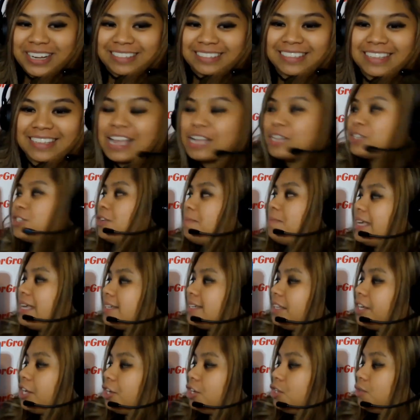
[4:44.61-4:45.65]
So
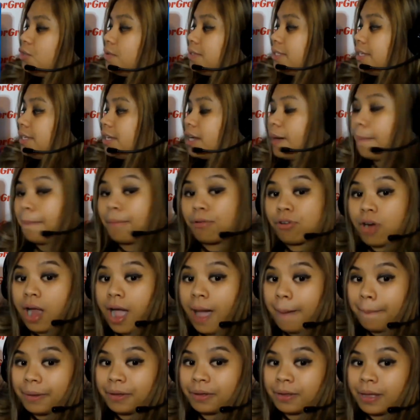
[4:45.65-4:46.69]
basically, you're using a
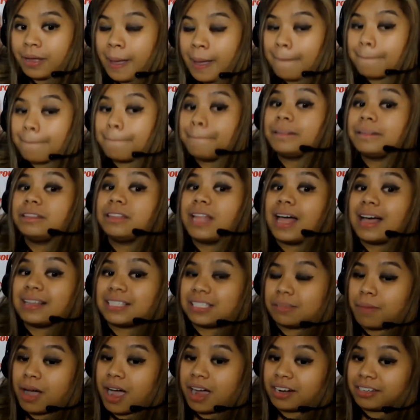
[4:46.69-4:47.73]
prop plus
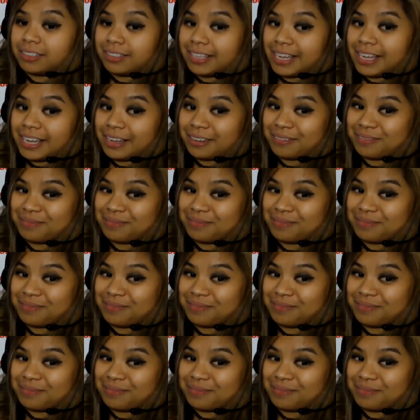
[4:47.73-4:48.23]
modeling.